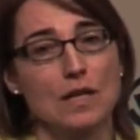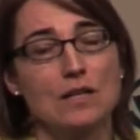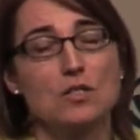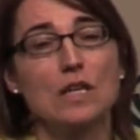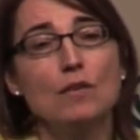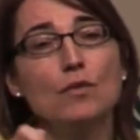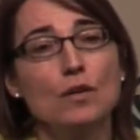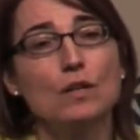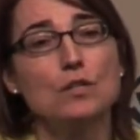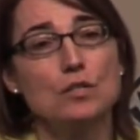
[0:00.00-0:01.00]
It's if you're
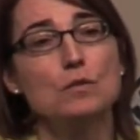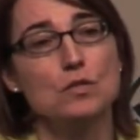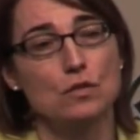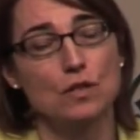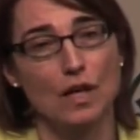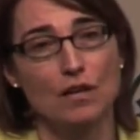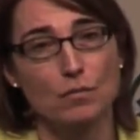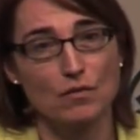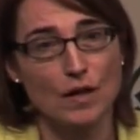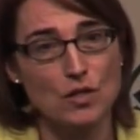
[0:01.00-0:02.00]
going to do a certain kind of
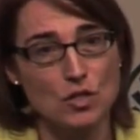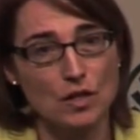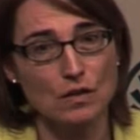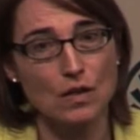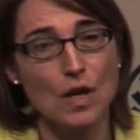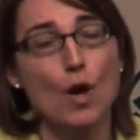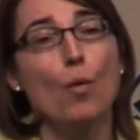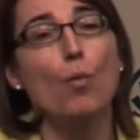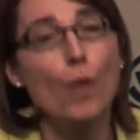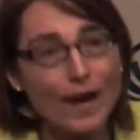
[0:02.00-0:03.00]
prevention,
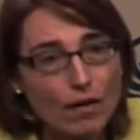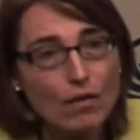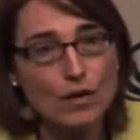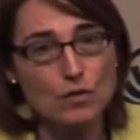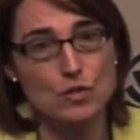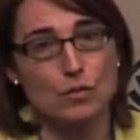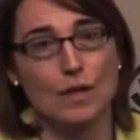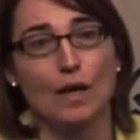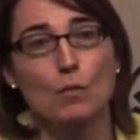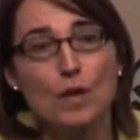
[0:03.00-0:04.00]
where are you doing it?